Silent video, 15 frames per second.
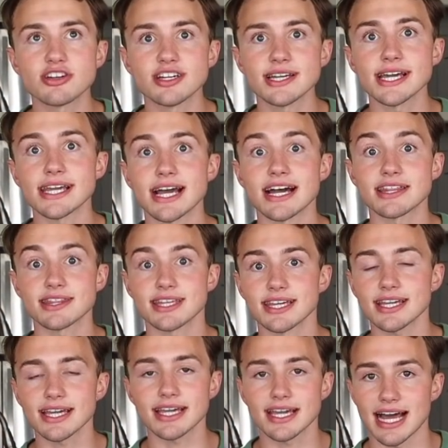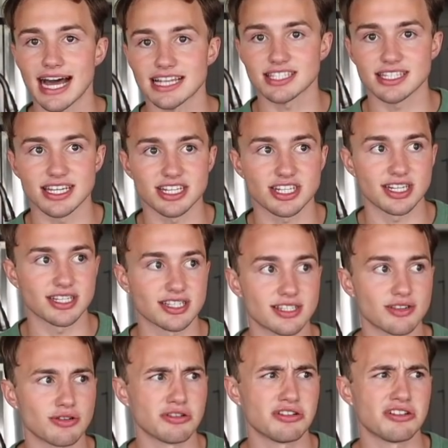create a thing in gas stations.
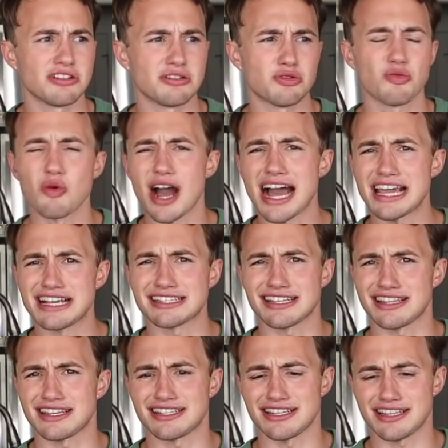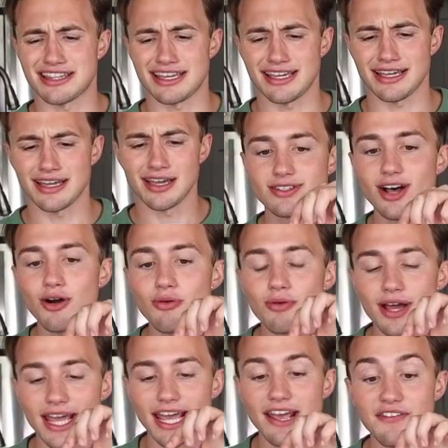Why isn't this a thing?
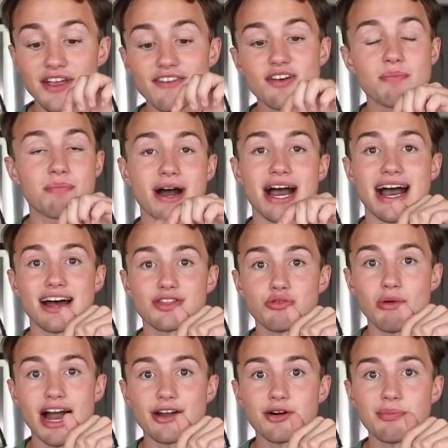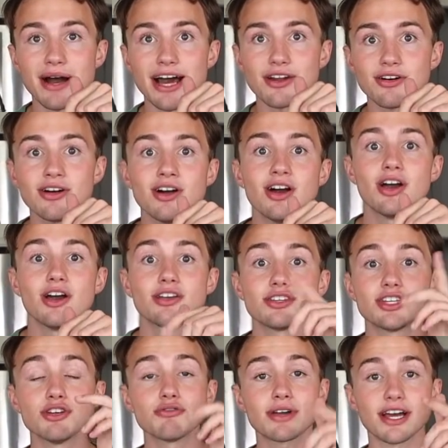So if you have a path water bottle,
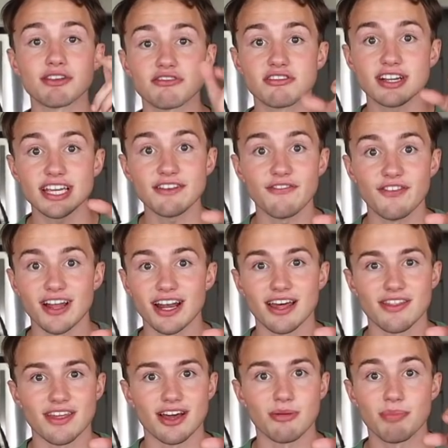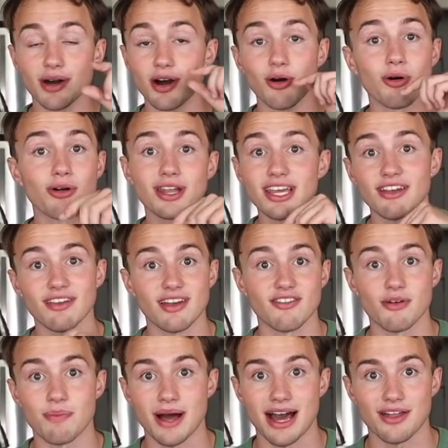you can refill it there, but only if you have
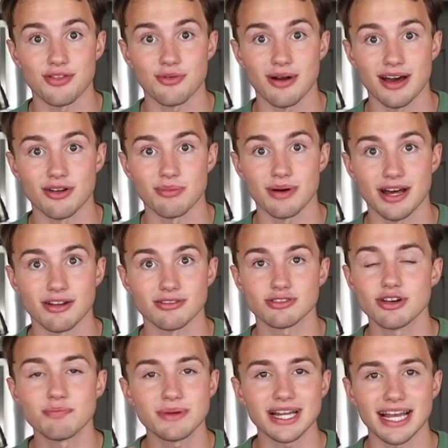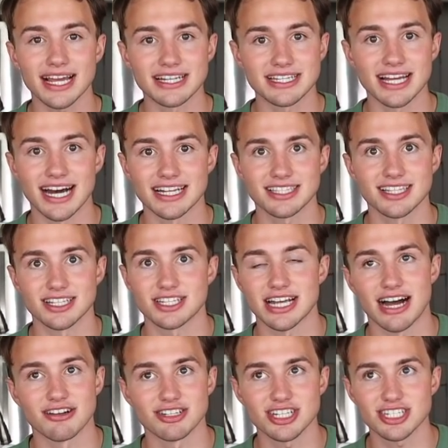a path water bottle. So it'd be like a Tesla
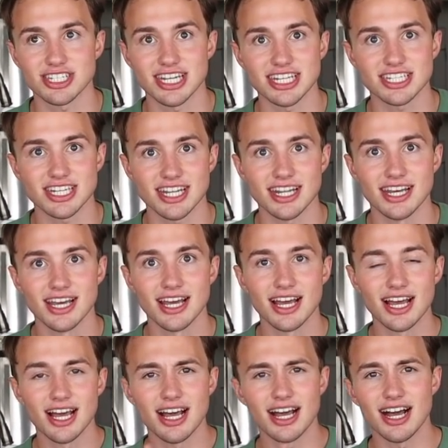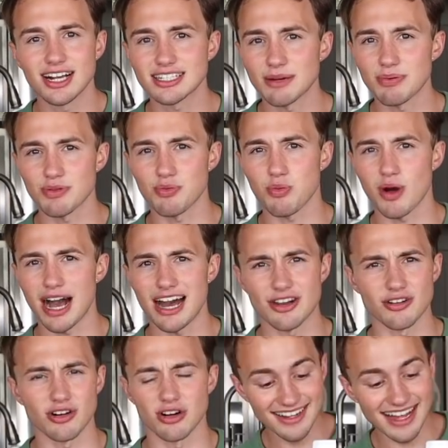charging station, except with
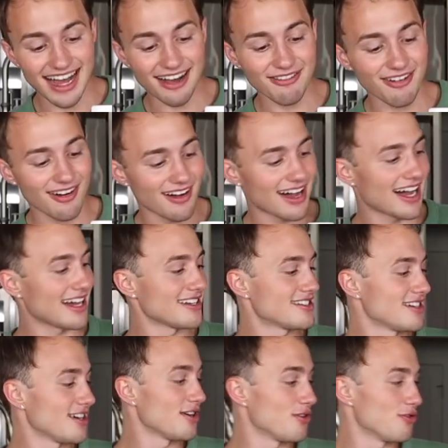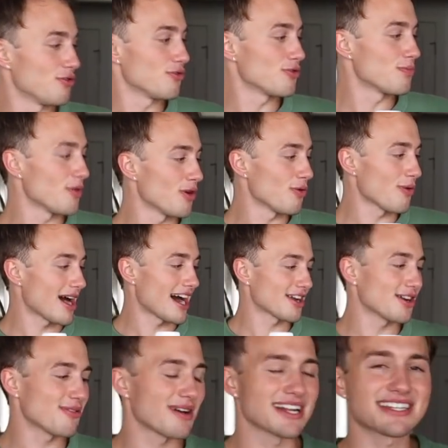water. Now we're on to Uber
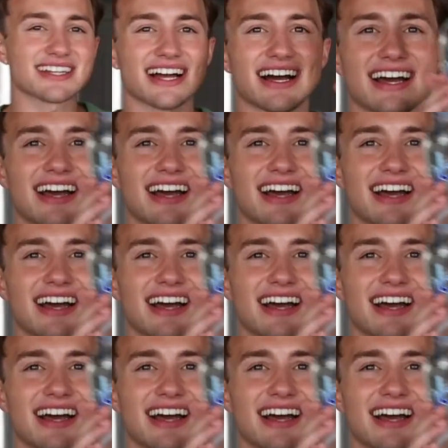water, which